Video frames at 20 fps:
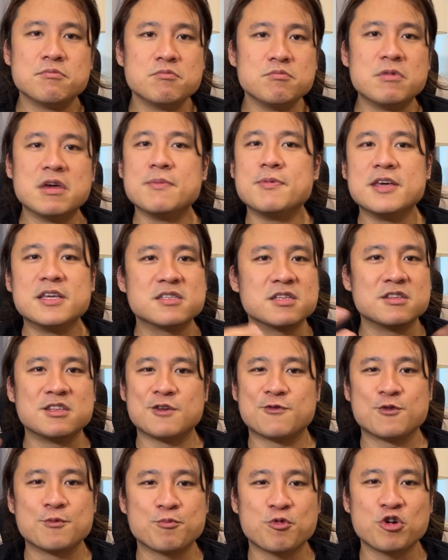maybe it's a
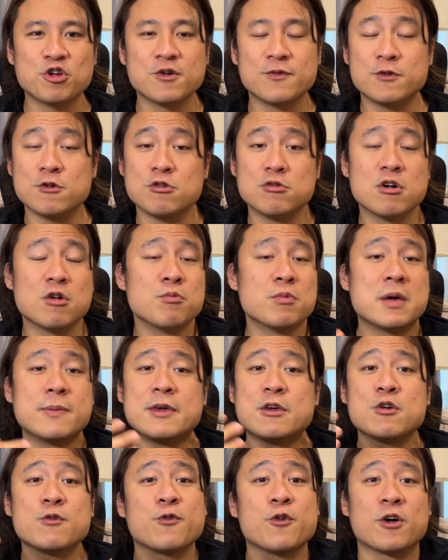different point of view. Or
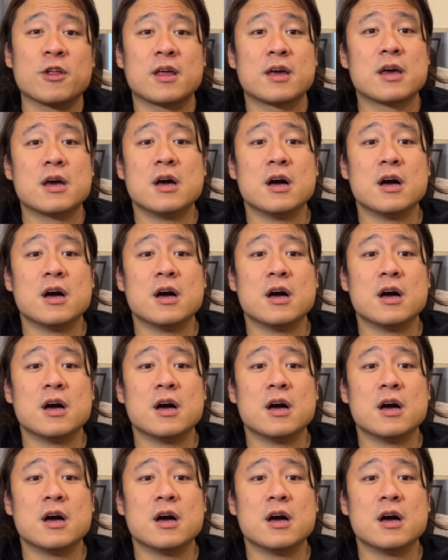maybe if you're